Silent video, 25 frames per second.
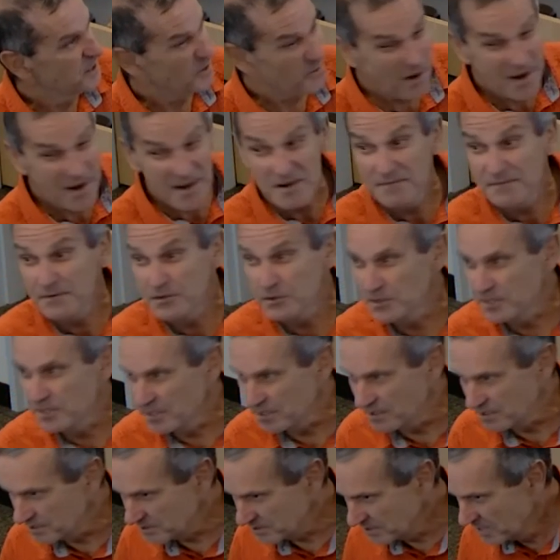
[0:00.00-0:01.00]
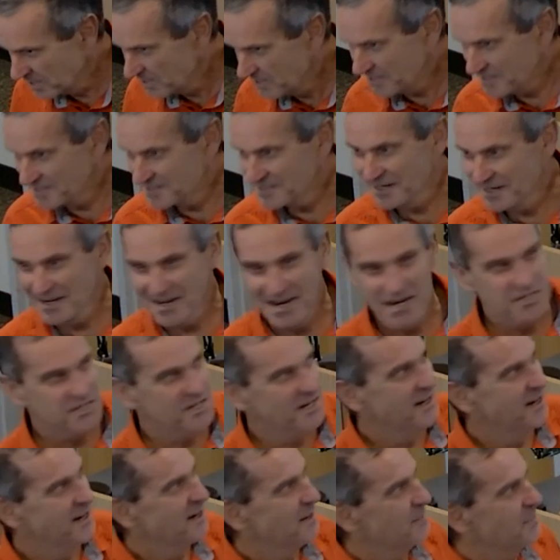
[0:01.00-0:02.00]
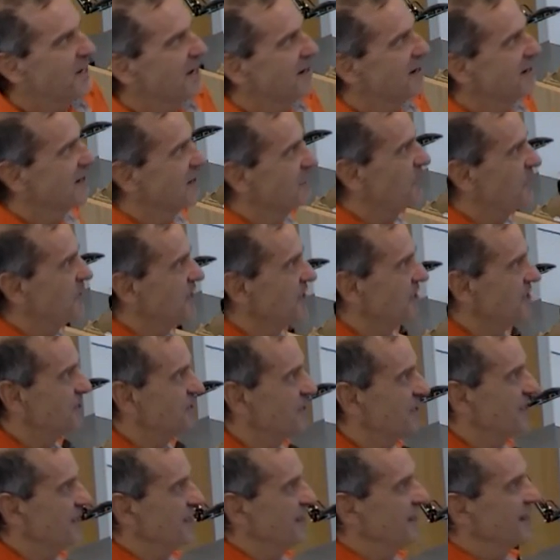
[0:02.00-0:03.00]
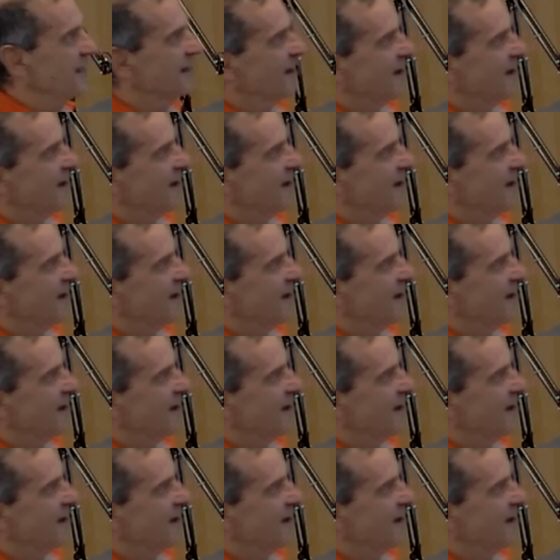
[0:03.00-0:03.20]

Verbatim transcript: quite a few years until I actually ended up getting a PhD